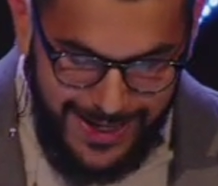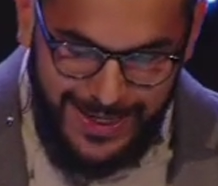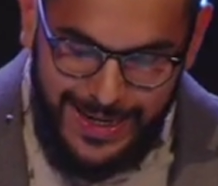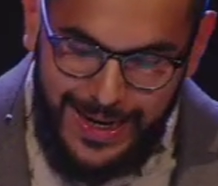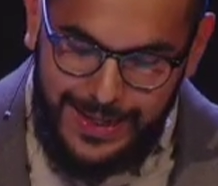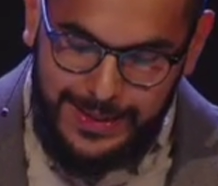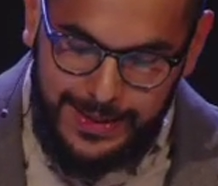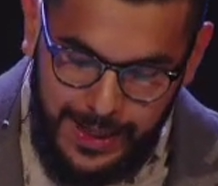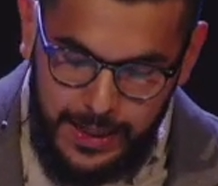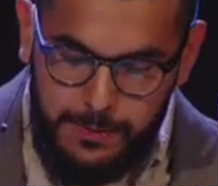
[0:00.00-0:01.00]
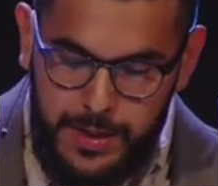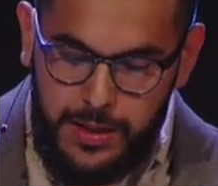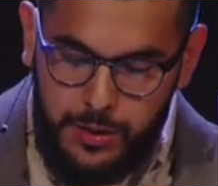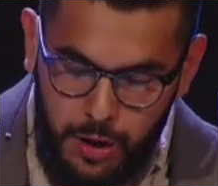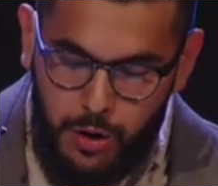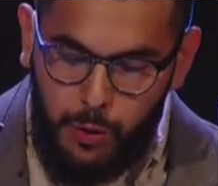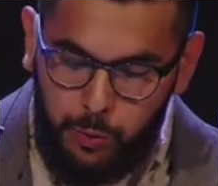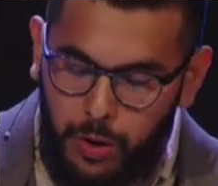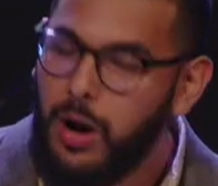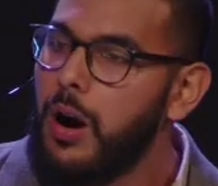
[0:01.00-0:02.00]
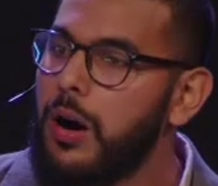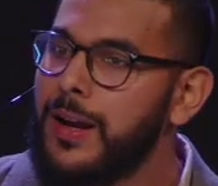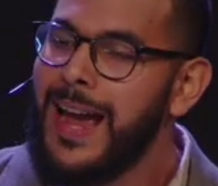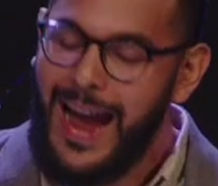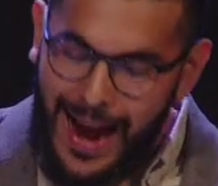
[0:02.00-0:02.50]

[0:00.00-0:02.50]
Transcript: and he has done me no wrong.